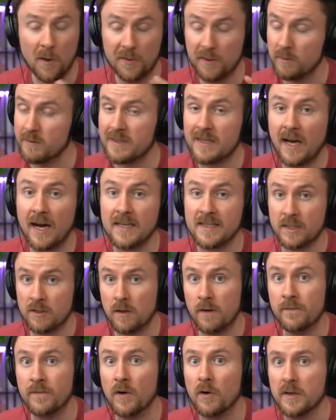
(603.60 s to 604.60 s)
those guys are
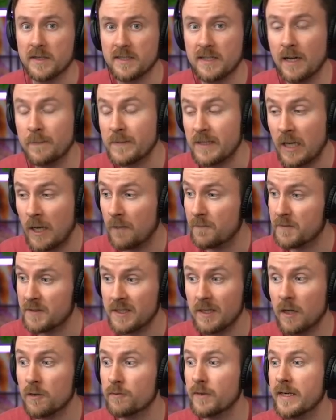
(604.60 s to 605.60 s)
on voice. I mean, I've
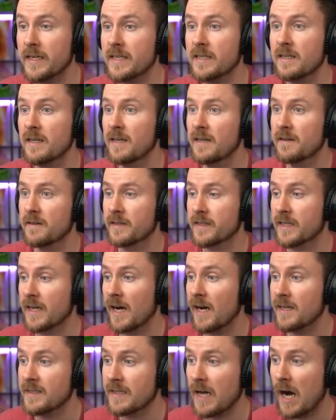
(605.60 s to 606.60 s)
seen already the
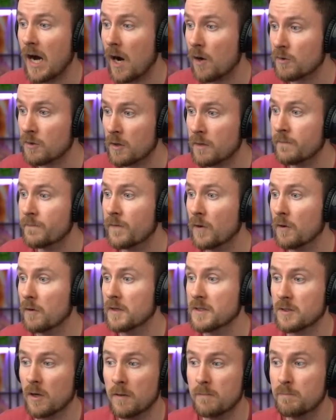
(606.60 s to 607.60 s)
guys are on
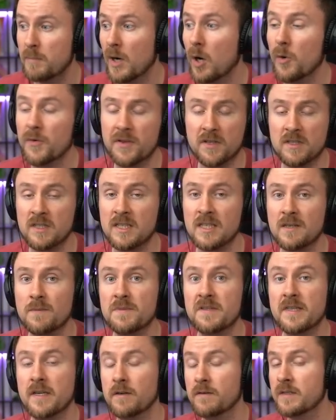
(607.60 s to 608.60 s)
voice on both
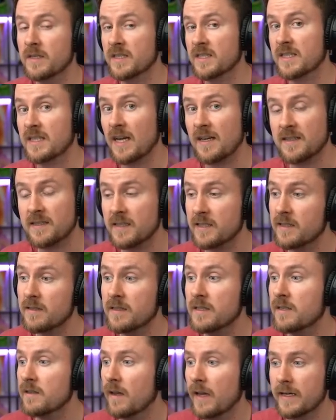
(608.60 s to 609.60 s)
teams. They're
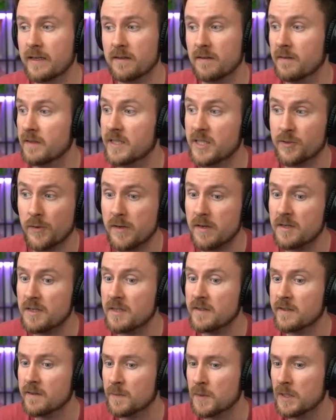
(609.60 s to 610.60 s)
discussing like the
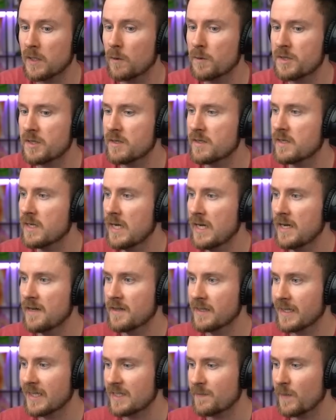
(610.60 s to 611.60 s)
strategies, approaches.
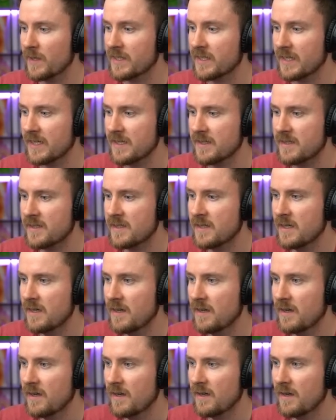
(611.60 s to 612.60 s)
That's my guess.
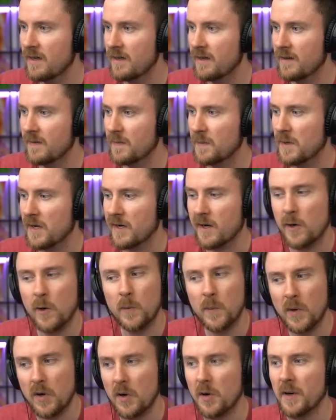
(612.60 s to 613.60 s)
But
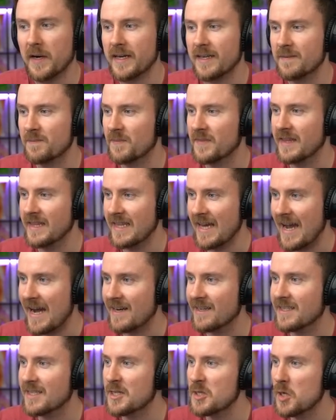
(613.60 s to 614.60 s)
oh boy,
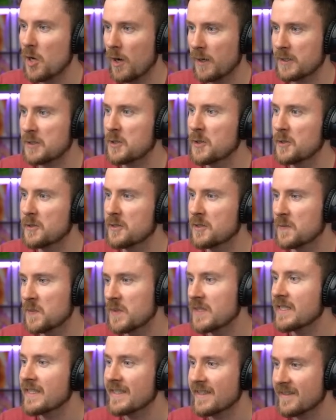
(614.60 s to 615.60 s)
that is not going to
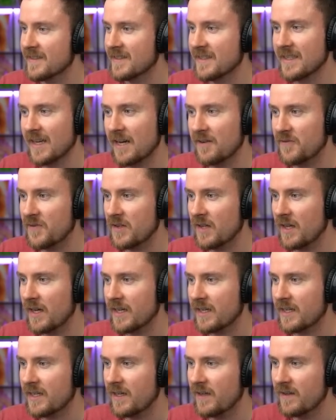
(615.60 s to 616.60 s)
be easy. I feel
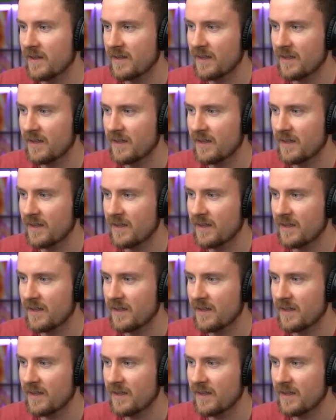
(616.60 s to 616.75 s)
like